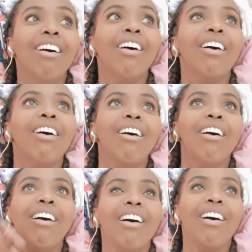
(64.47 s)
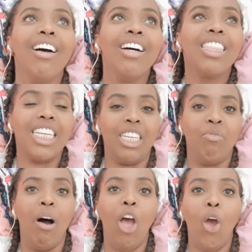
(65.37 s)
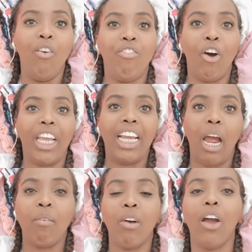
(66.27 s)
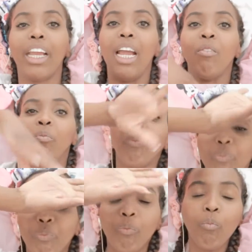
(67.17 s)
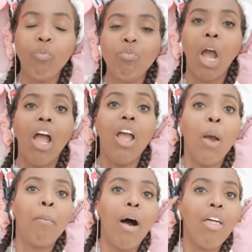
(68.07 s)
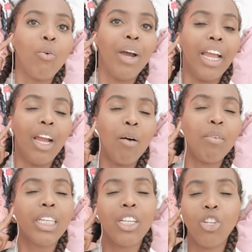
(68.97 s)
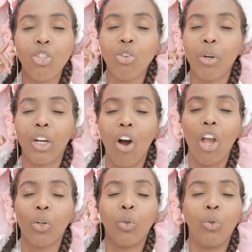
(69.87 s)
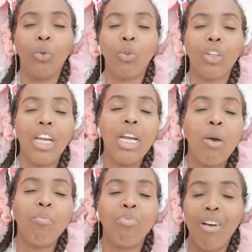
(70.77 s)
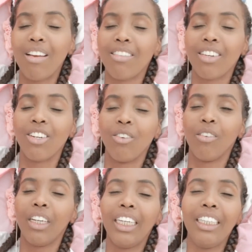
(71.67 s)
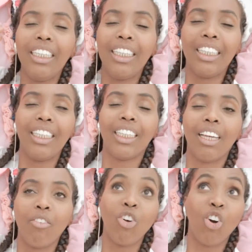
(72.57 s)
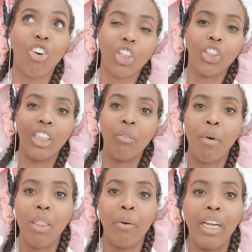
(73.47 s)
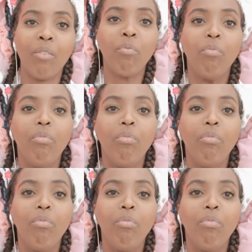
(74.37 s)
I'm vlogging! This is my own vlogging camera, okay. By the way, I'm listening to a guy called Brandon. He is, I've got a crush on him, by the way.